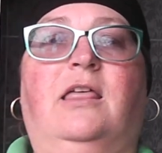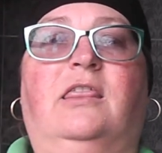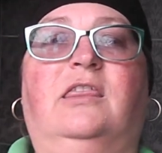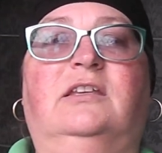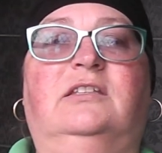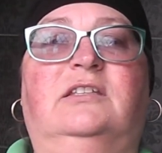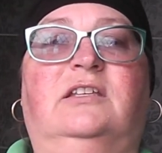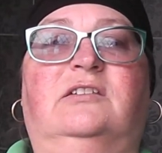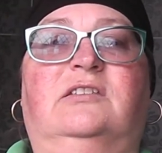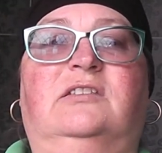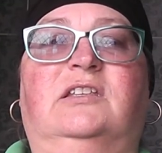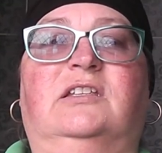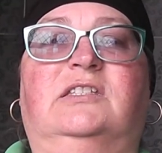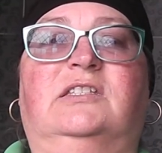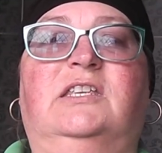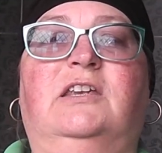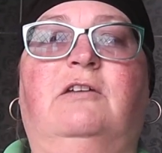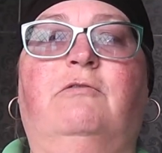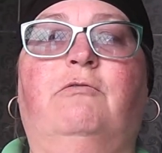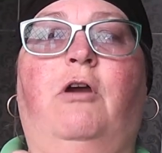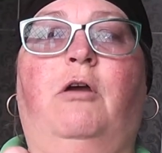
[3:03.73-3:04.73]
This is the
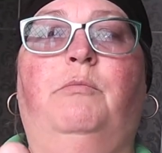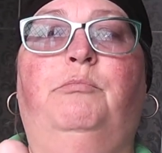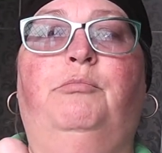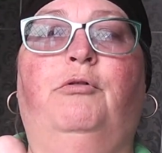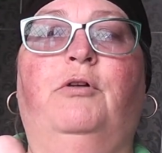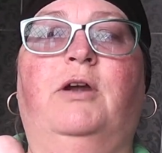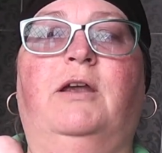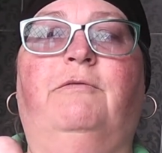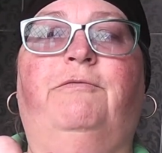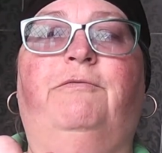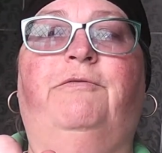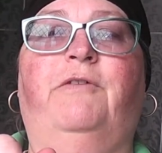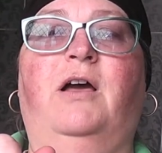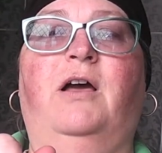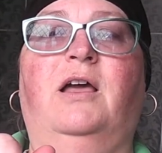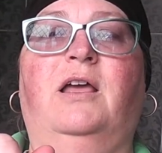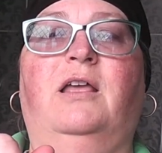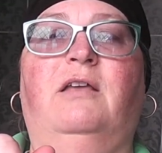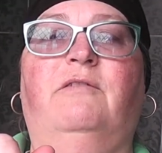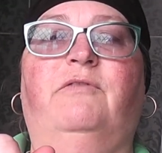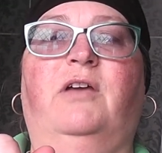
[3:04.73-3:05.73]

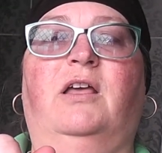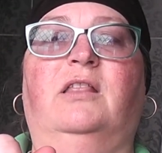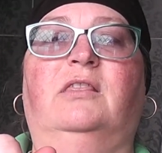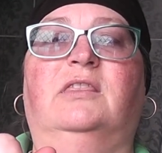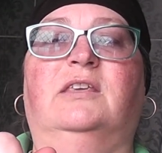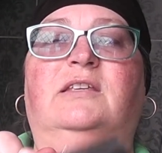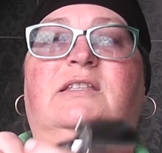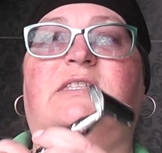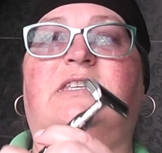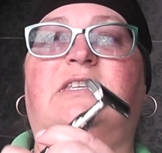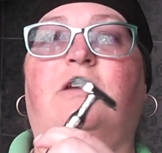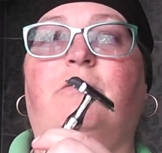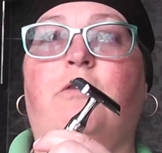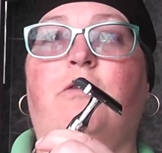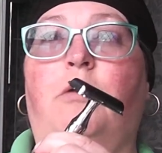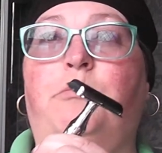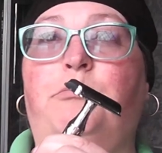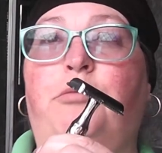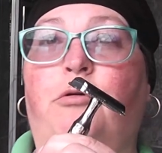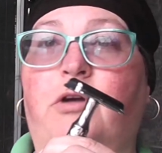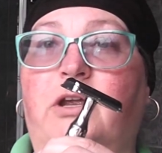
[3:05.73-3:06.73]
0.5 and the
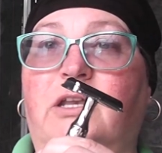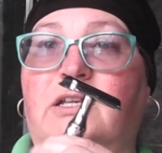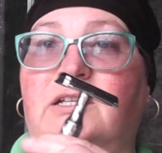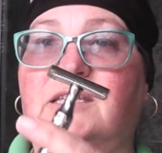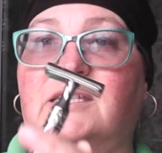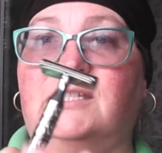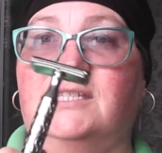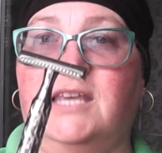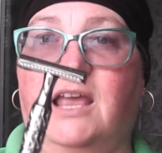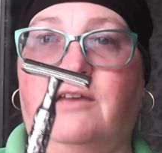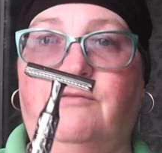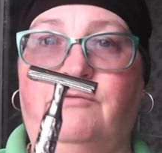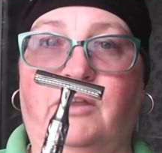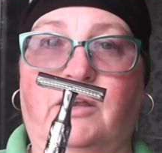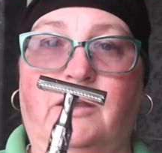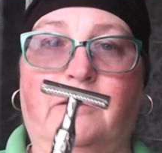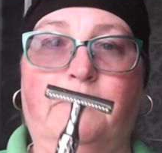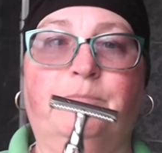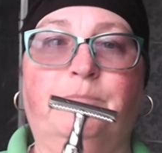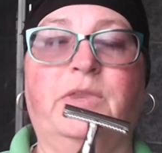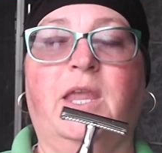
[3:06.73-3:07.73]

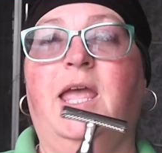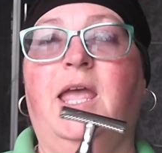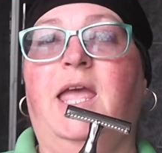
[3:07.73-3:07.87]
0.7.